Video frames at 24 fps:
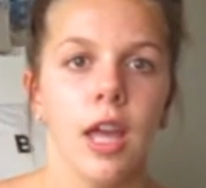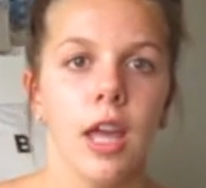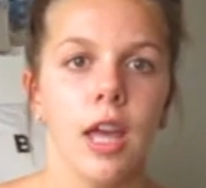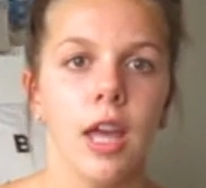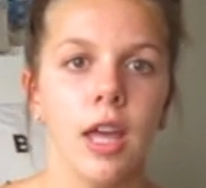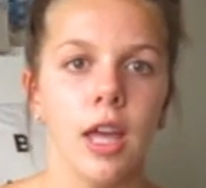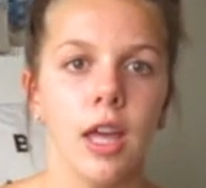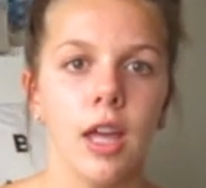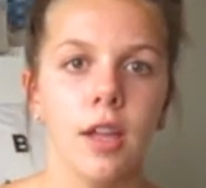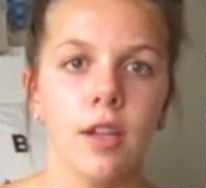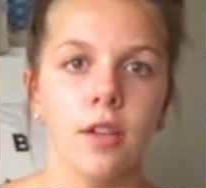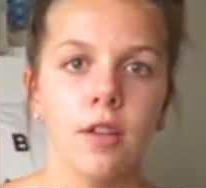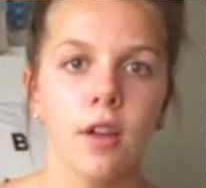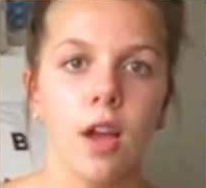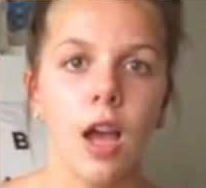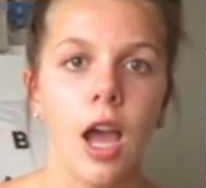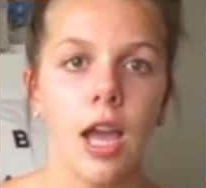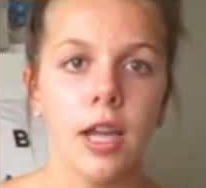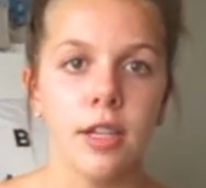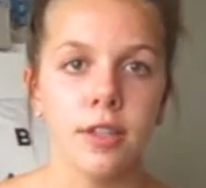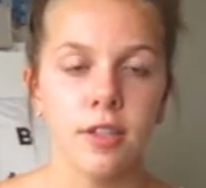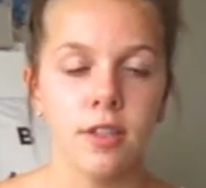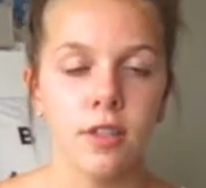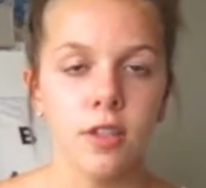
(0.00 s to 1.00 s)
and
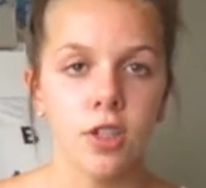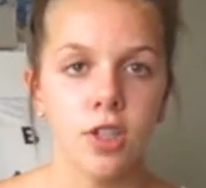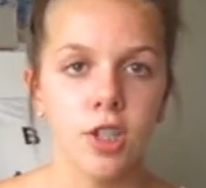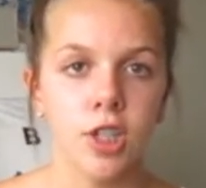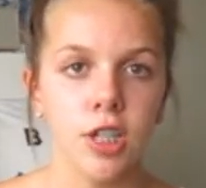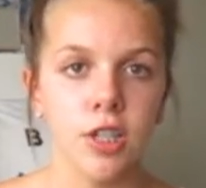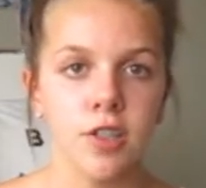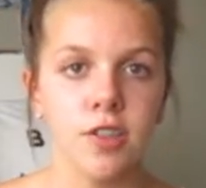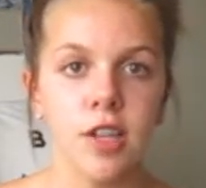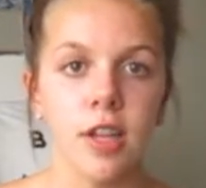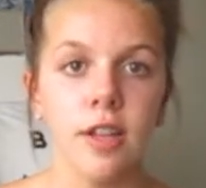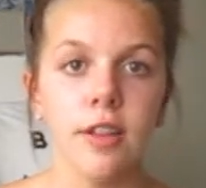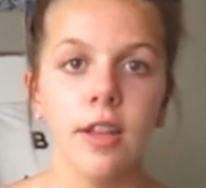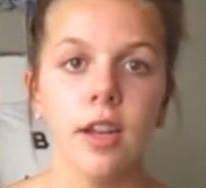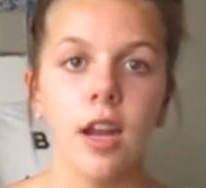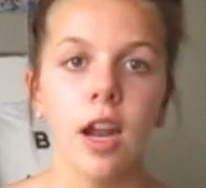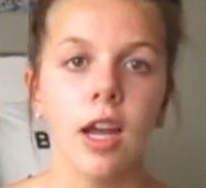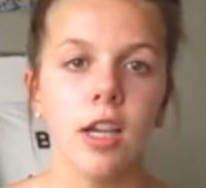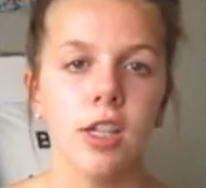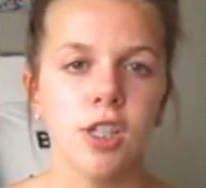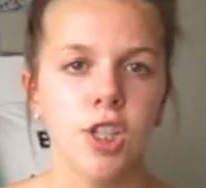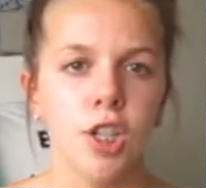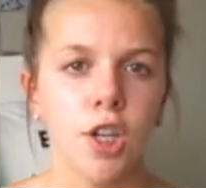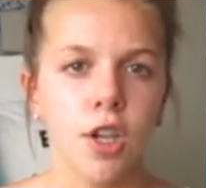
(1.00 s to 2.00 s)
she said that
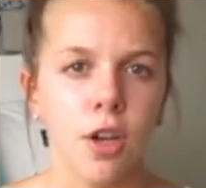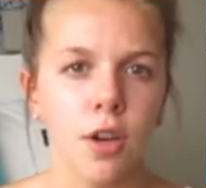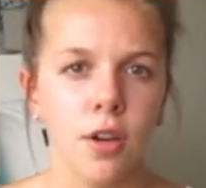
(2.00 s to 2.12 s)
I should